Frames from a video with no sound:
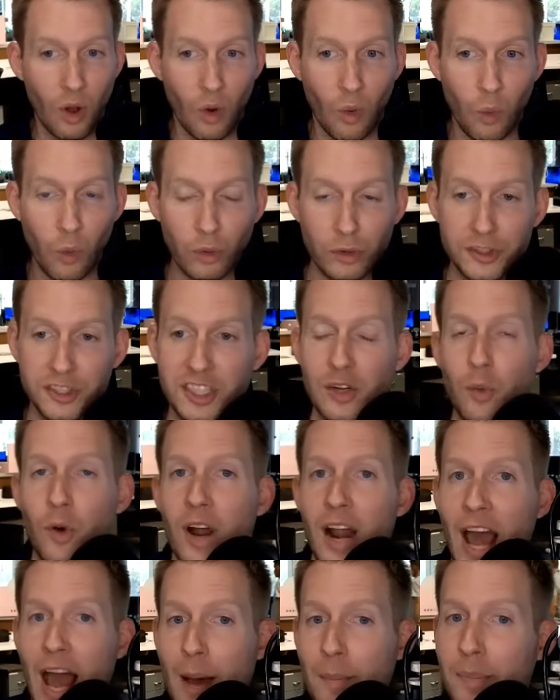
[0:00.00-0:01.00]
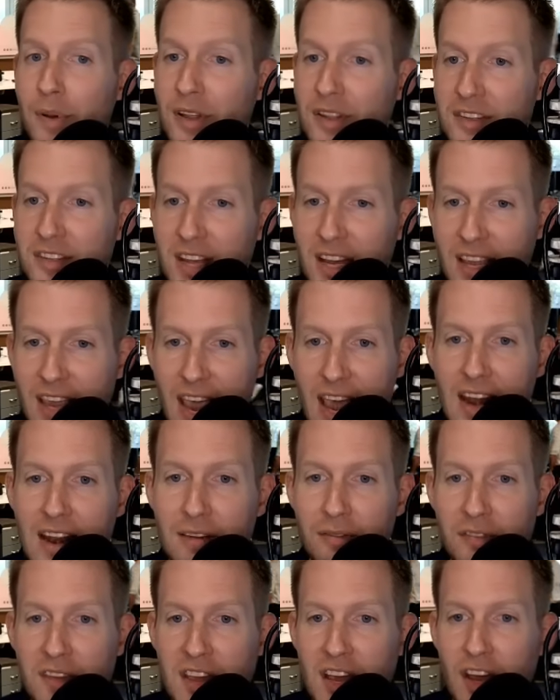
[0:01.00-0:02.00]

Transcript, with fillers: we'll see what happens again if the